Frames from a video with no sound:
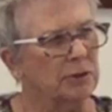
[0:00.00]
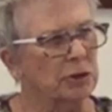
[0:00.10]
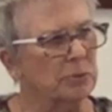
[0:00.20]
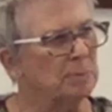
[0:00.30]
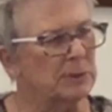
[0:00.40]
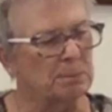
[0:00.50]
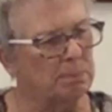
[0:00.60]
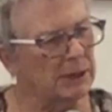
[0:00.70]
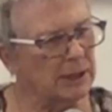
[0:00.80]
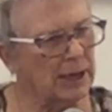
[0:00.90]
Job's
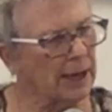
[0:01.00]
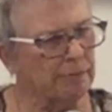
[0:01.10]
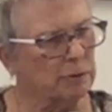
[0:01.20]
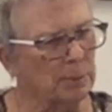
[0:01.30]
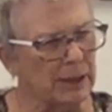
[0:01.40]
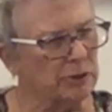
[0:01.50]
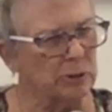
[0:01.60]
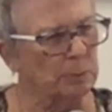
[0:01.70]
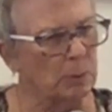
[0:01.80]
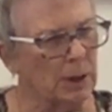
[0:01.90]
big
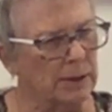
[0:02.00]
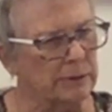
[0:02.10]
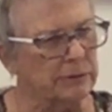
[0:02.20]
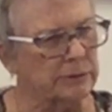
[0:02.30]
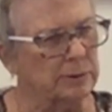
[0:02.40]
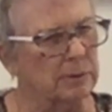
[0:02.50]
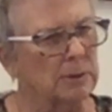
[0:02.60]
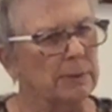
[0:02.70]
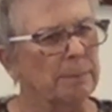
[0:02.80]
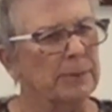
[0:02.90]
affirmation was,
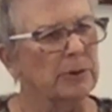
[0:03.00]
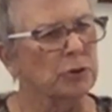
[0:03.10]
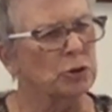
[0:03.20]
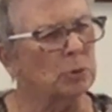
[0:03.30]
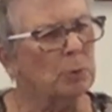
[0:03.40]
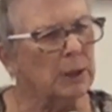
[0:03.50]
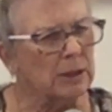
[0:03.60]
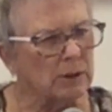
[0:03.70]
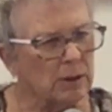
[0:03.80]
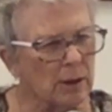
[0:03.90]
should
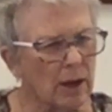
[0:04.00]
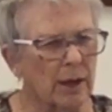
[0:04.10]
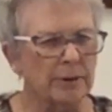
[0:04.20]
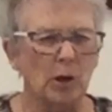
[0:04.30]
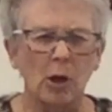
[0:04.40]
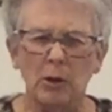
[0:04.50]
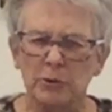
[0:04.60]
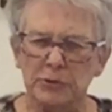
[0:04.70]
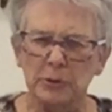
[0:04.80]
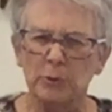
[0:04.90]
we not
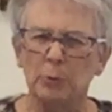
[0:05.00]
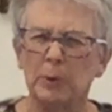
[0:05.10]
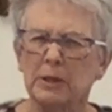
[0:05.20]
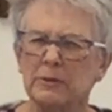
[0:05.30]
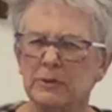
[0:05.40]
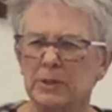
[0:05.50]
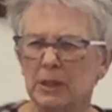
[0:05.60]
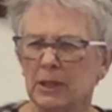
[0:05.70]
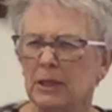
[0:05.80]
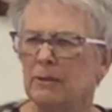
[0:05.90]
also
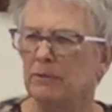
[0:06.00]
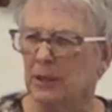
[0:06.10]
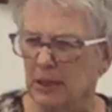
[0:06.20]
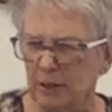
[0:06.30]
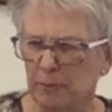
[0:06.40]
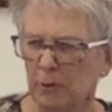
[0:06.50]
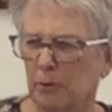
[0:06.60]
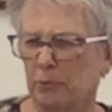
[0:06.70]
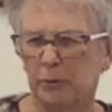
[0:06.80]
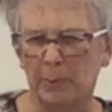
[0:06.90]
receive
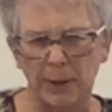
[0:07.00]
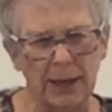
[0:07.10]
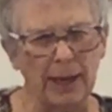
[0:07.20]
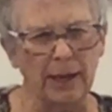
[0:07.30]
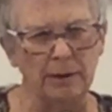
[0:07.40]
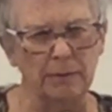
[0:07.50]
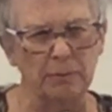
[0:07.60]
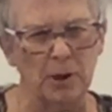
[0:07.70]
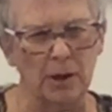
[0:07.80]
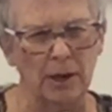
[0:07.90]
evil from the hand
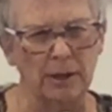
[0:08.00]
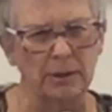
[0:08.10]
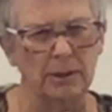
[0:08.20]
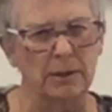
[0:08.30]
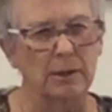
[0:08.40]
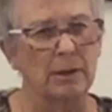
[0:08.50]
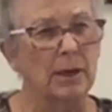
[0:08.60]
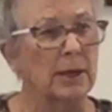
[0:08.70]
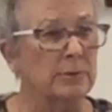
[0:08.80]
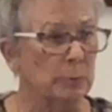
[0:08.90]
of God
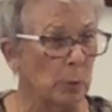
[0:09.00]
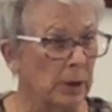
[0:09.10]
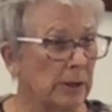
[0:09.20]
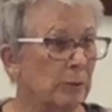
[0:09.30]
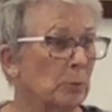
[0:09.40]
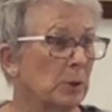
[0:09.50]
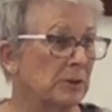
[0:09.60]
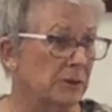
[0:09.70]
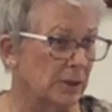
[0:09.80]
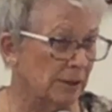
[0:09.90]
as we
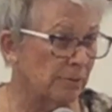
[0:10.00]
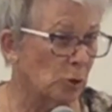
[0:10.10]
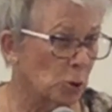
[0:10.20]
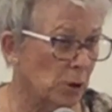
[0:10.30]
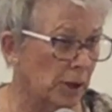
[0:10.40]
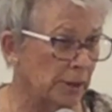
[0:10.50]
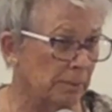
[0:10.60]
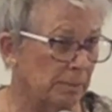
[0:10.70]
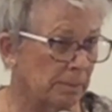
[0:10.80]
receive good?